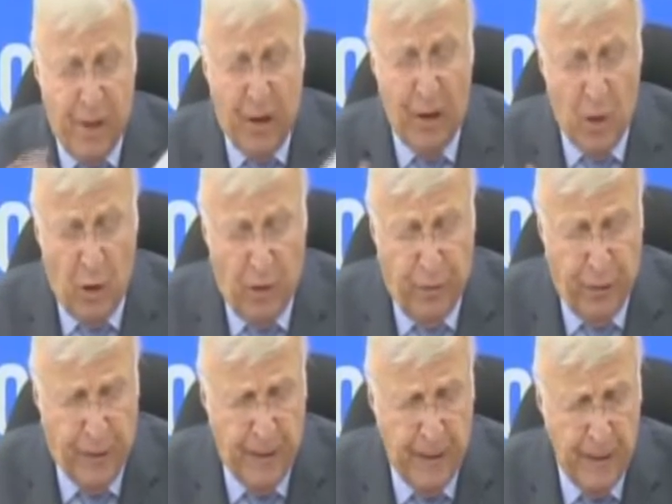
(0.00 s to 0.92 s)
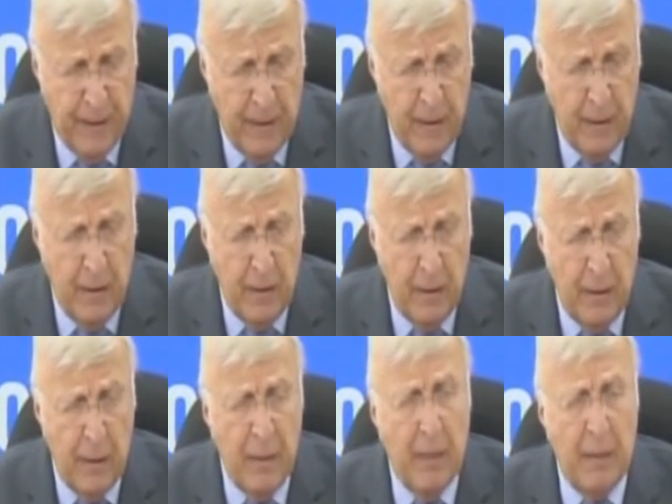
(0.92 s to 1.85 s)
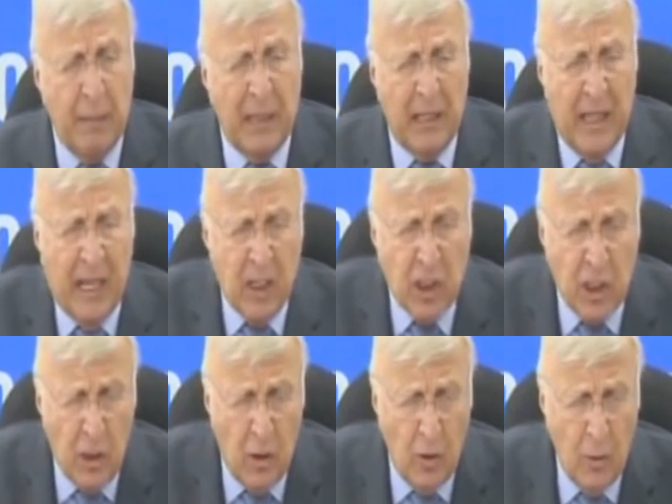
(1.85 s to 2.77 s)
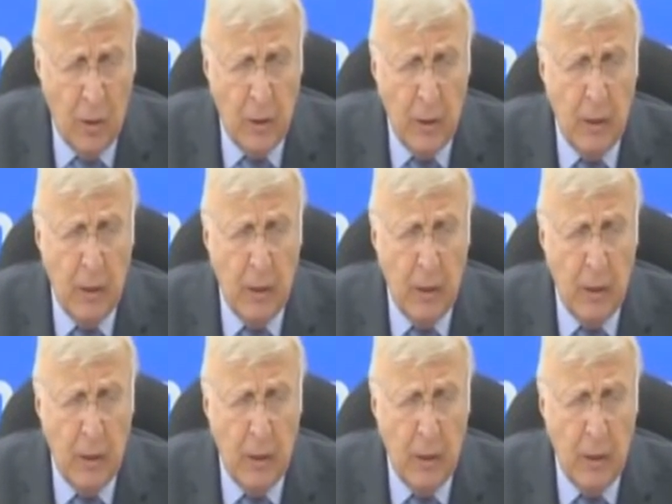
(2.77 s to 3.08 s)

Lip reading: very often Michelangelo